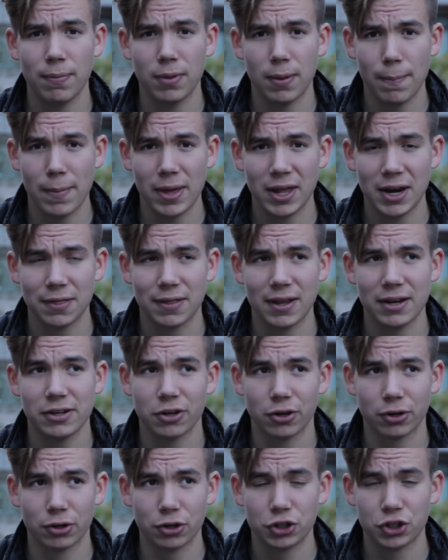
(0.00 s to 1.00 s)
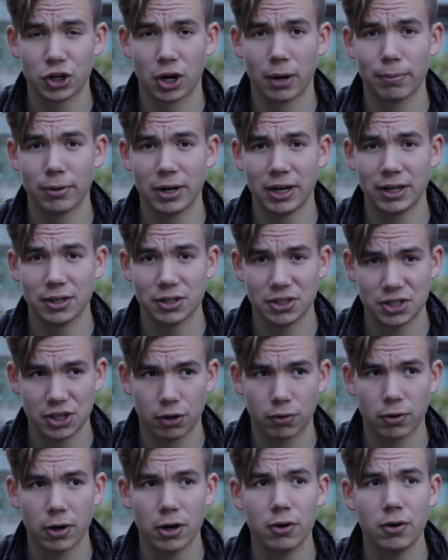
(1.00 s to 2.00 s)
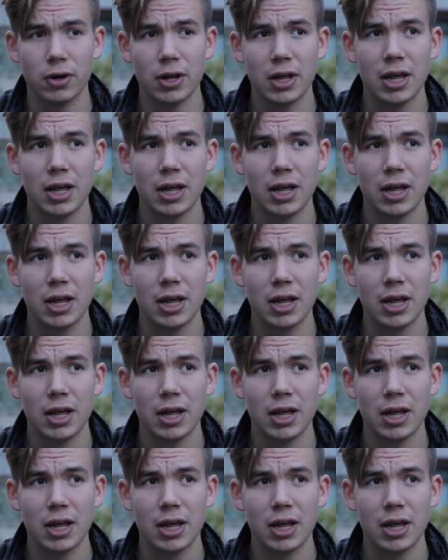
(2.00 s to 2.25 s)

The minute they turned sharpening to 0,